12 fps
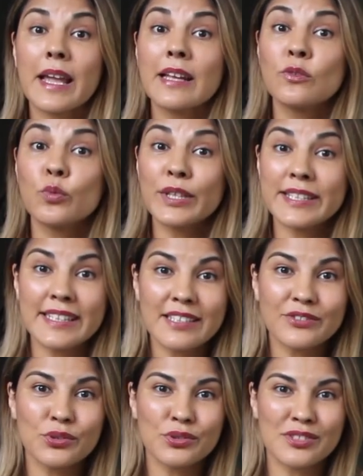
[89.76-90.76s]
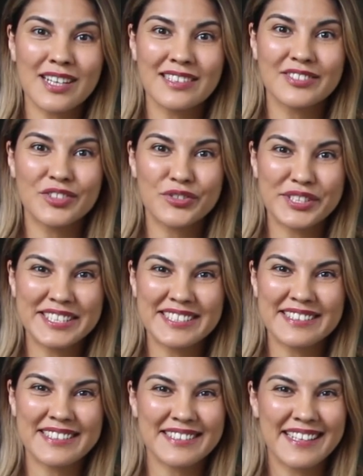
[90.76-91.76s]
And we need to start
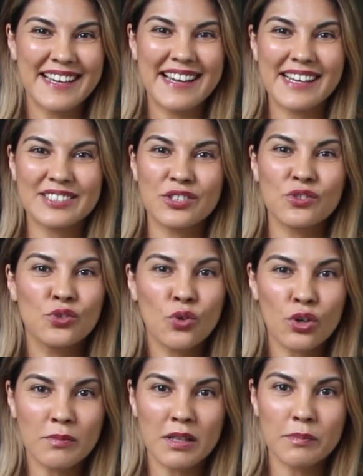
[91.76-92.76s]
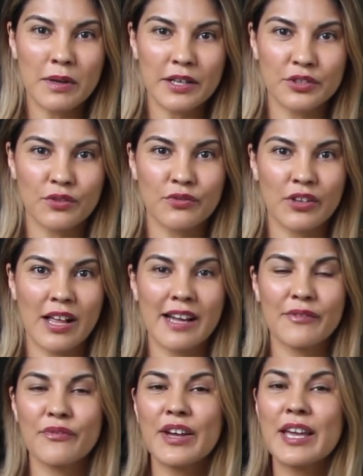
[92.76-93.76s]
treating it as a normal part of life,